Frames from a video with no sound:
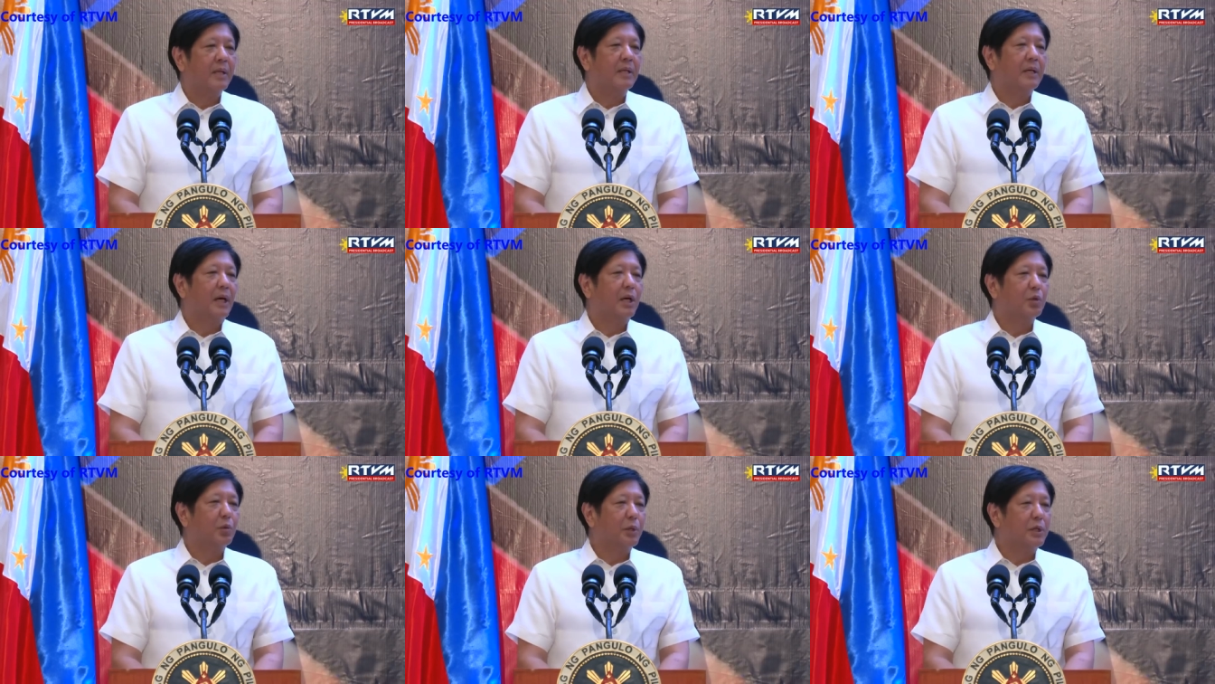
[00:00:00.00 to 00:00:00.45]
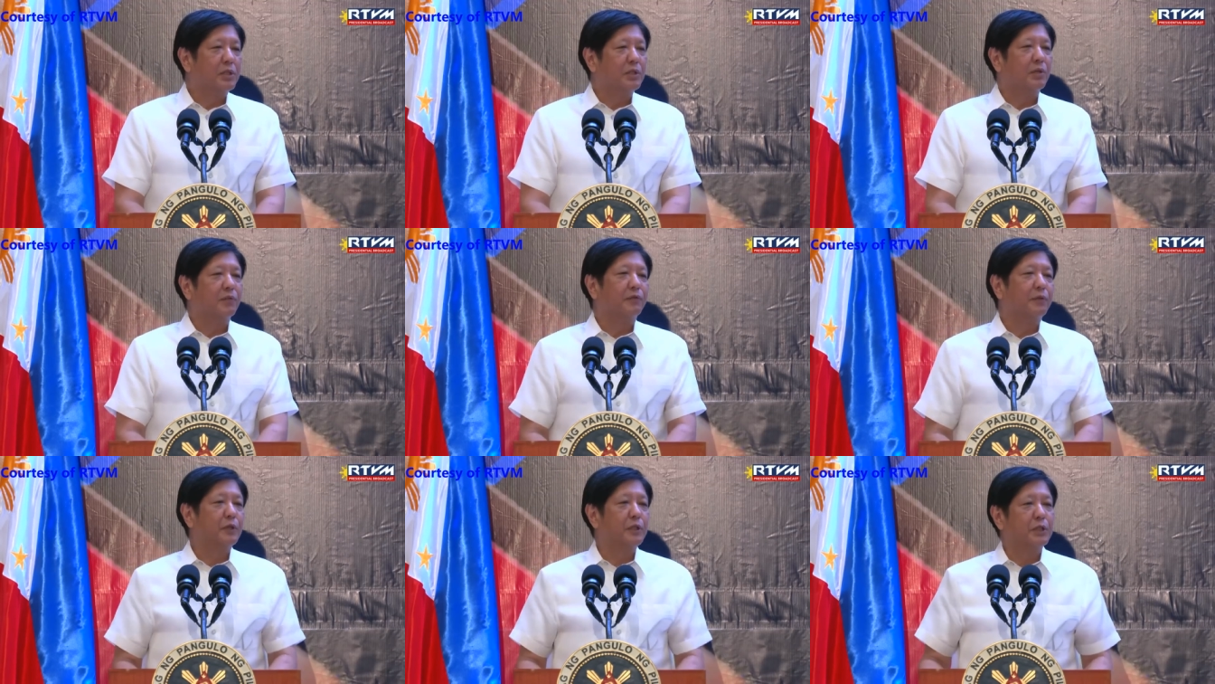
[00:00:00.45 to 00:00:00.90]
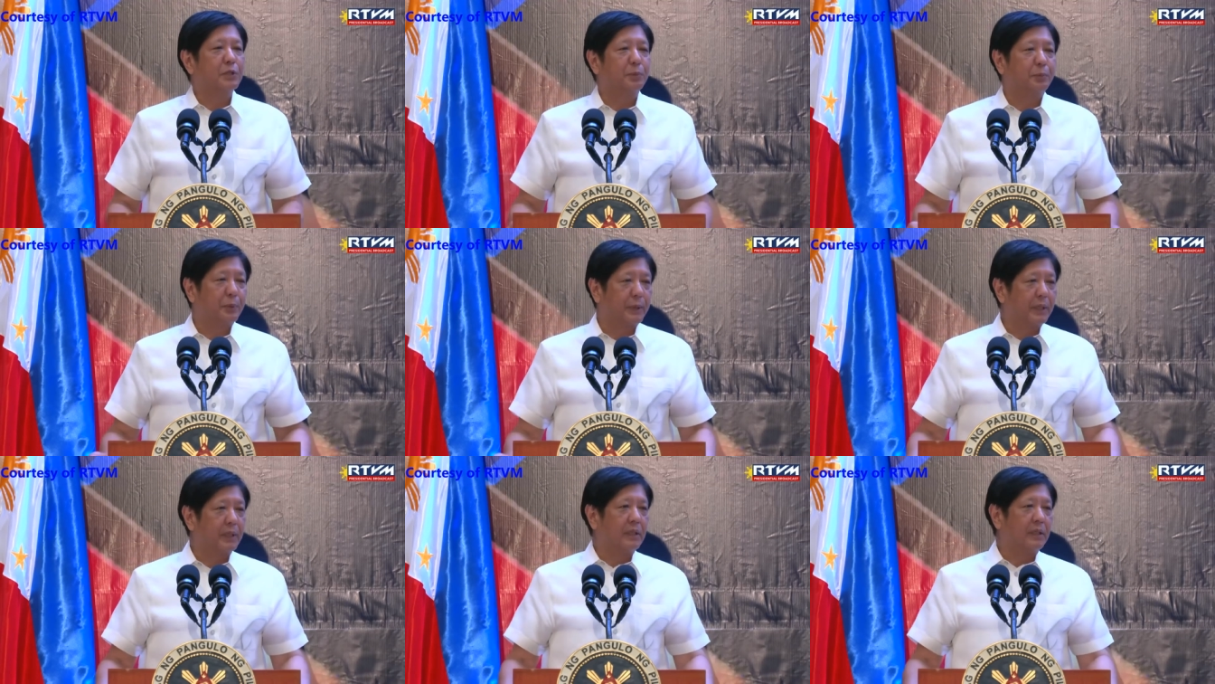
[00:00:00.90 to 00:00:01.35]
I wish to
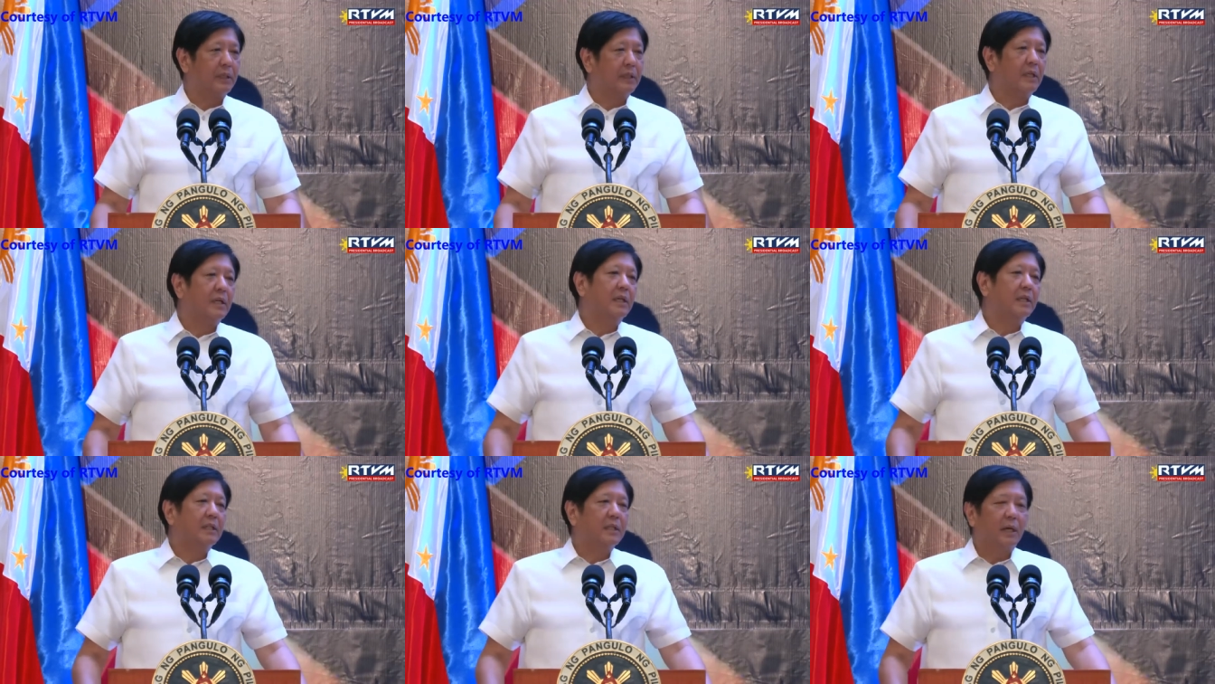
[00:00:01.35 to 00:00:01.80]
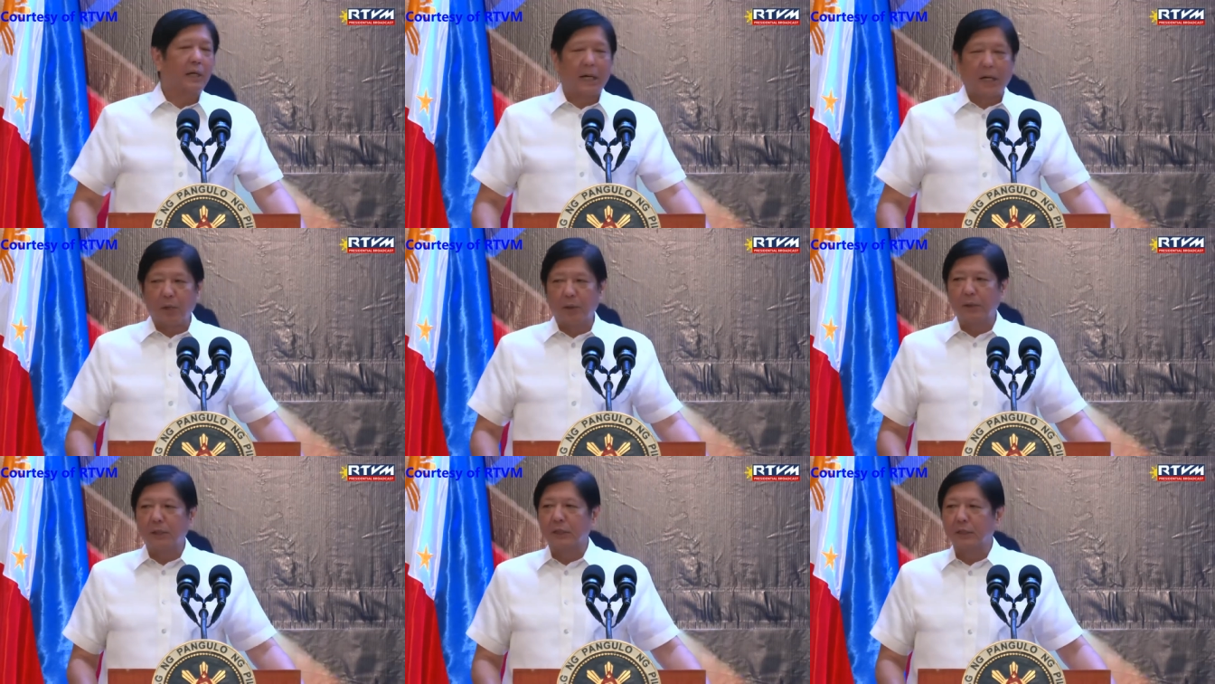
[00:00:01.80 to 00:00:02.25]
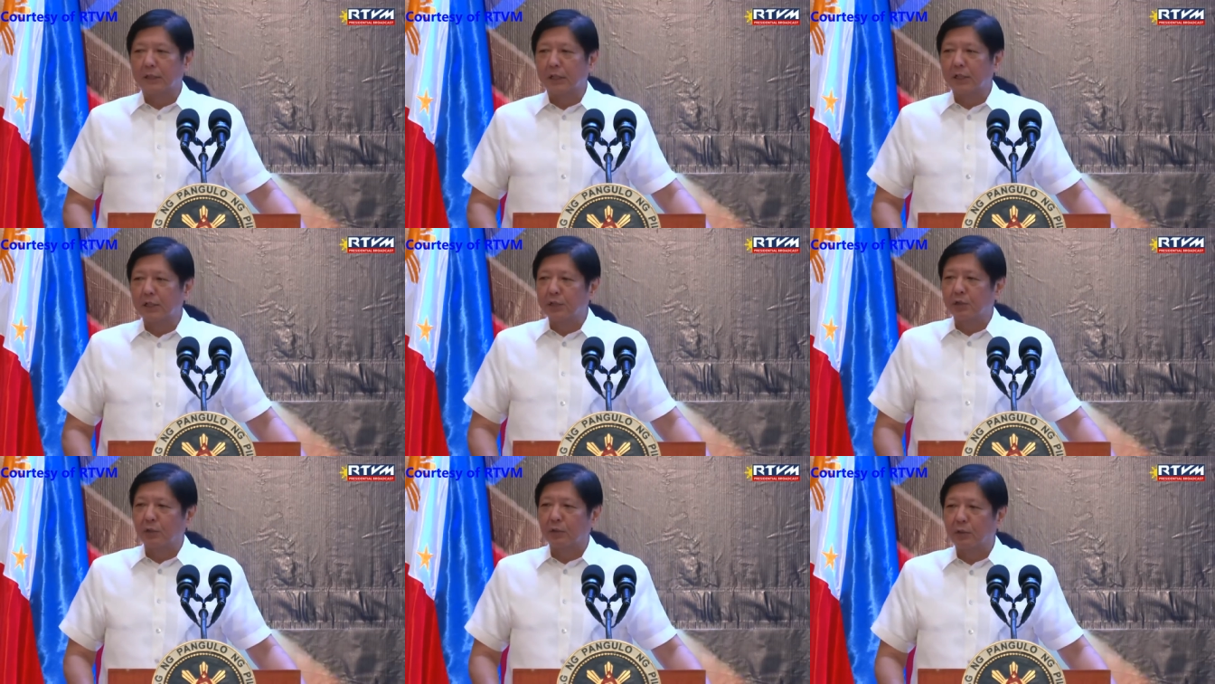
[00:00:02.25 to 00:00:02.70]
first bring our
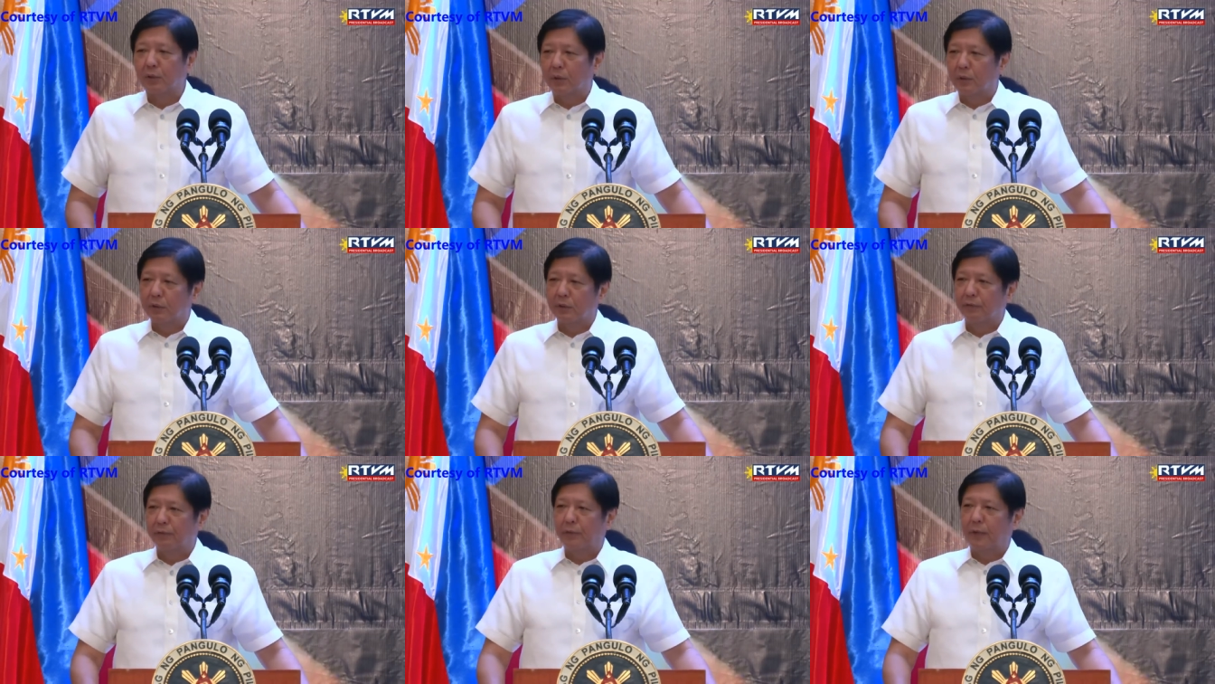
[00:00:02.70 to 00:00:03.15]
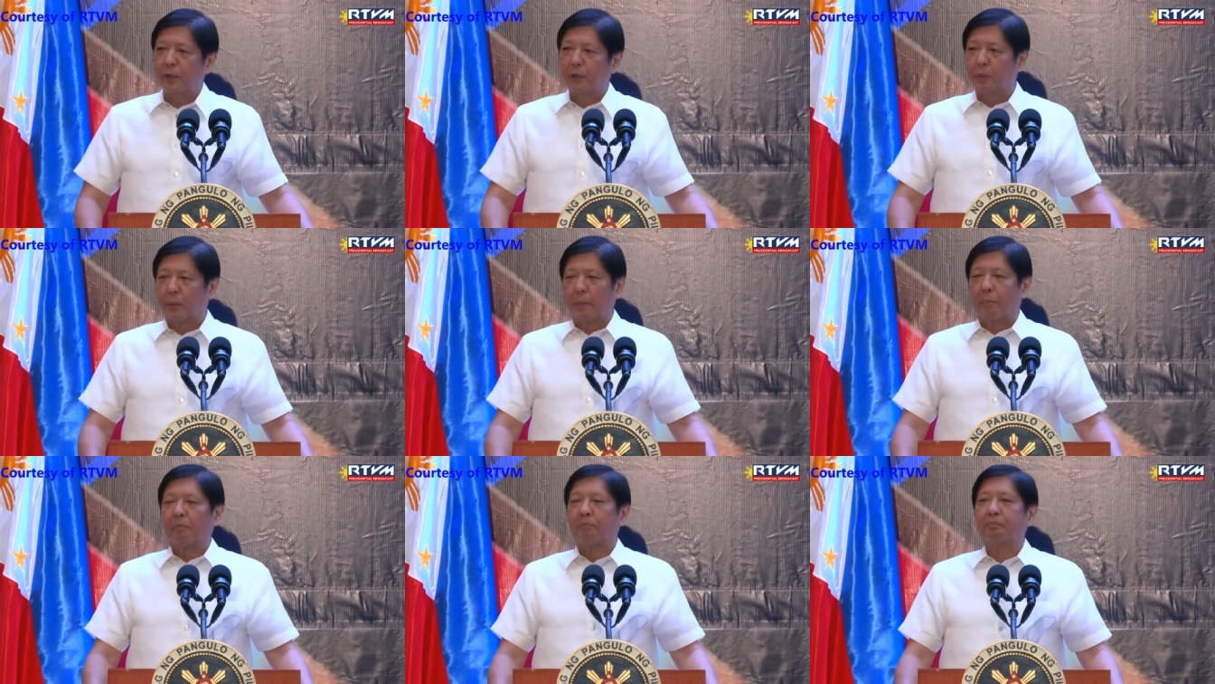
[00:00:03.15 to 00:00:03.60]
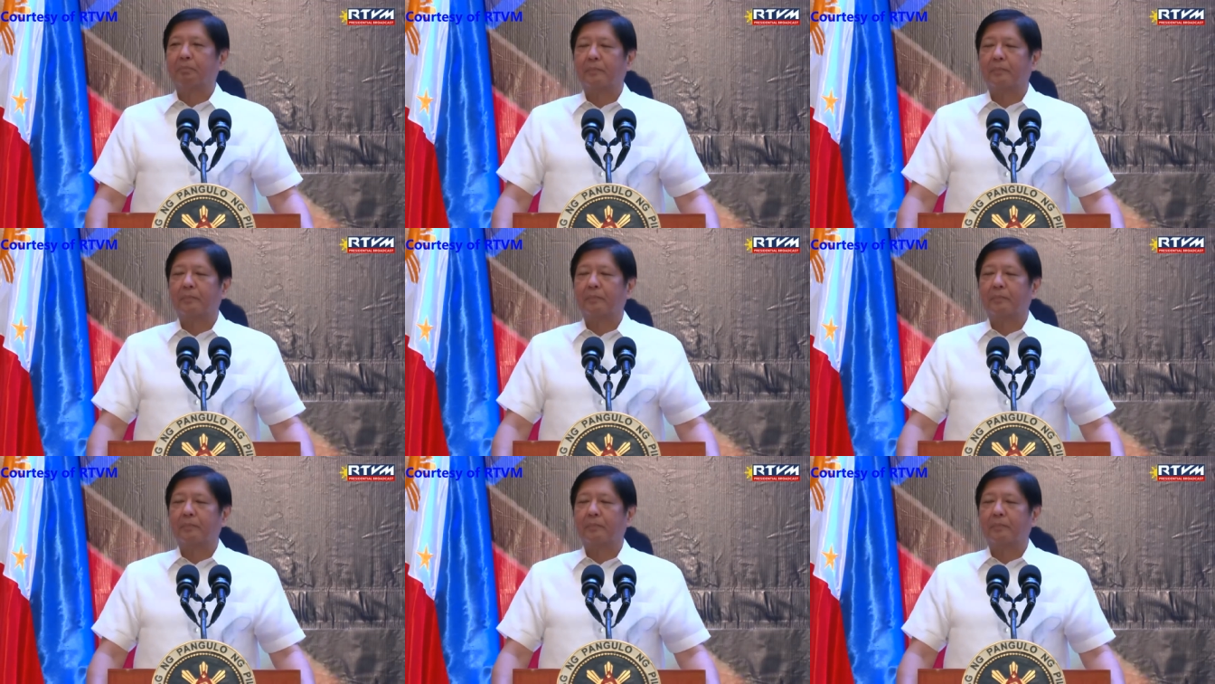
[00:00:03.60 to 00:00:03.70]
attention on the following.